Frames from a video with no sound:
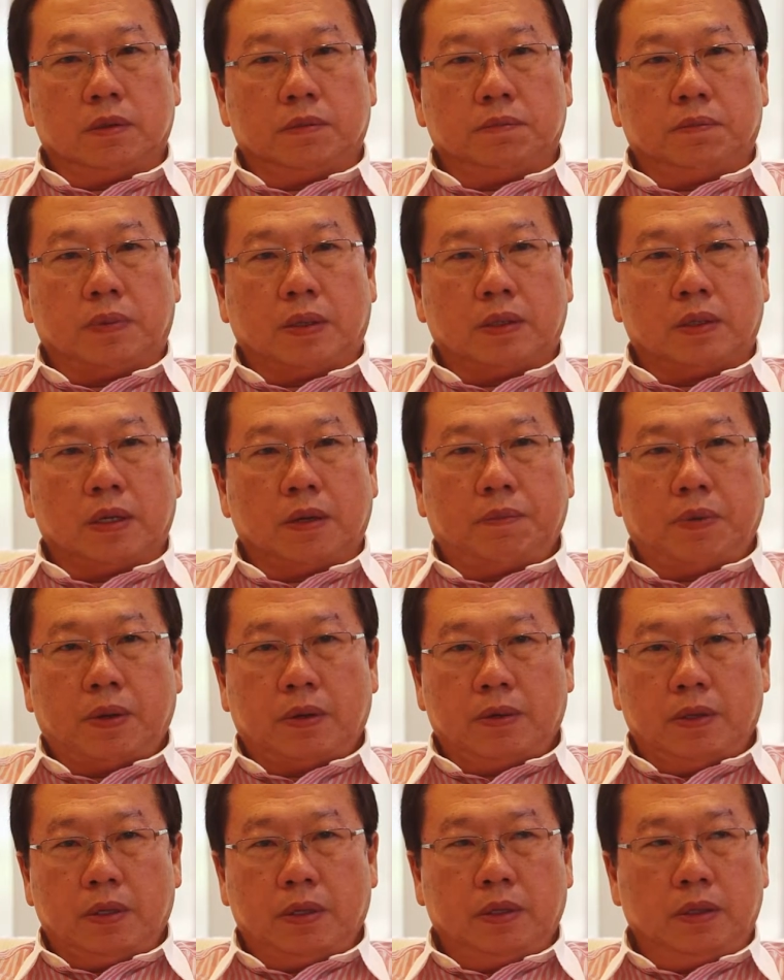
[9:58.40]
but
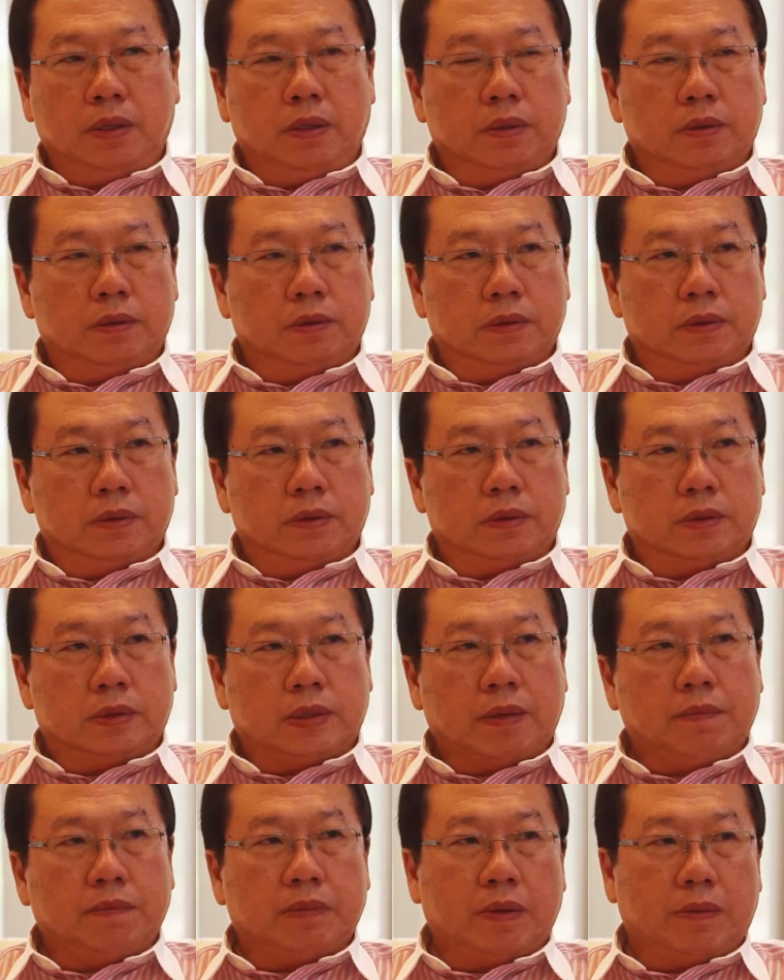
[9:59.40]
apparently
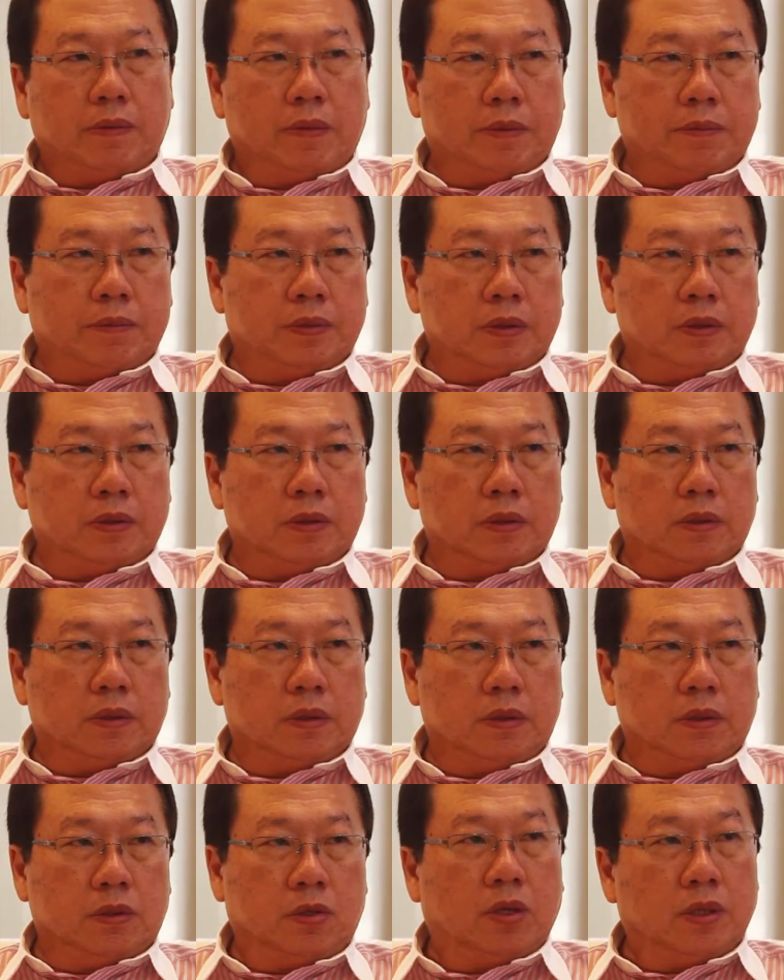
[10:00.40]
some developers,
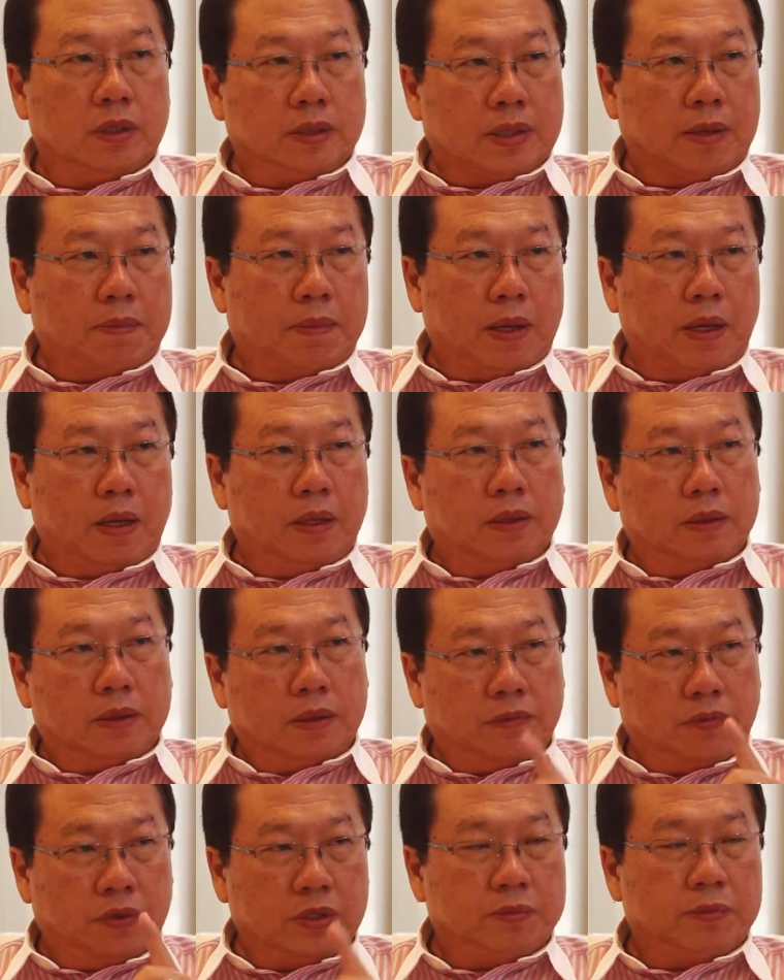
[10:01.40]
not in Sabah, the
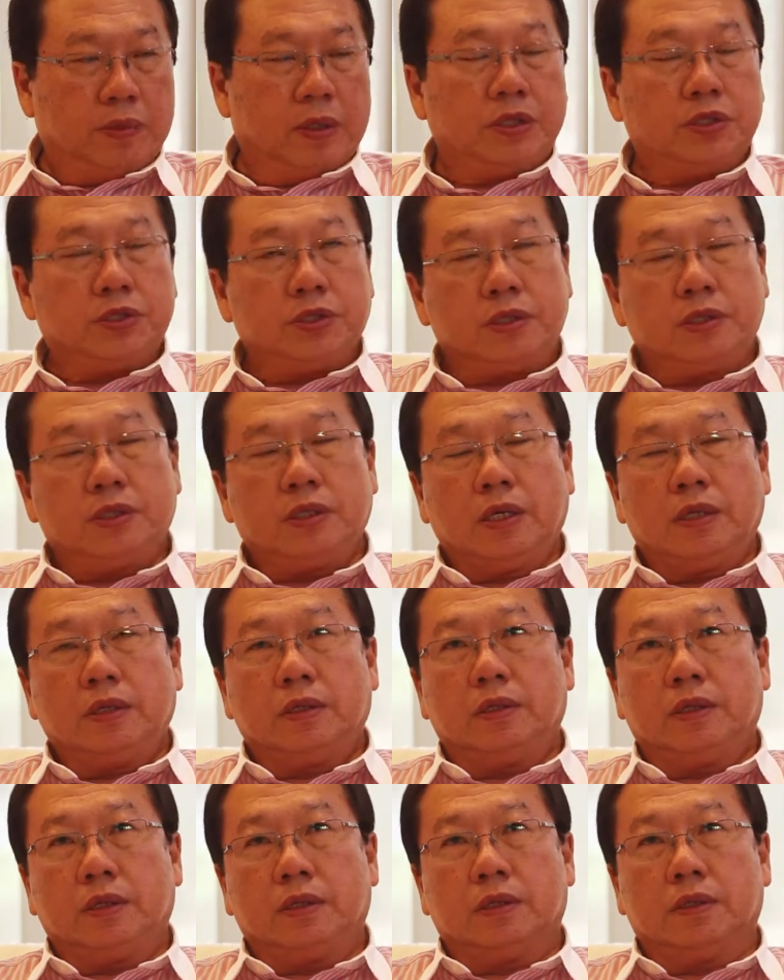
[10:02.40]
West Malaysian side,
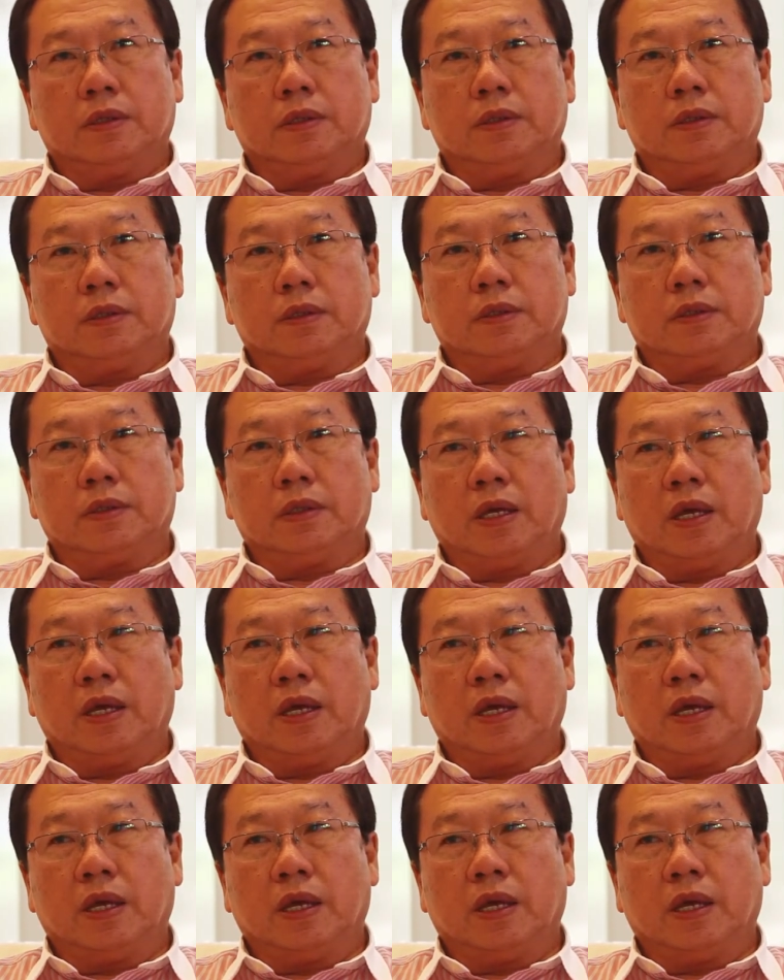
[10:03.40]
they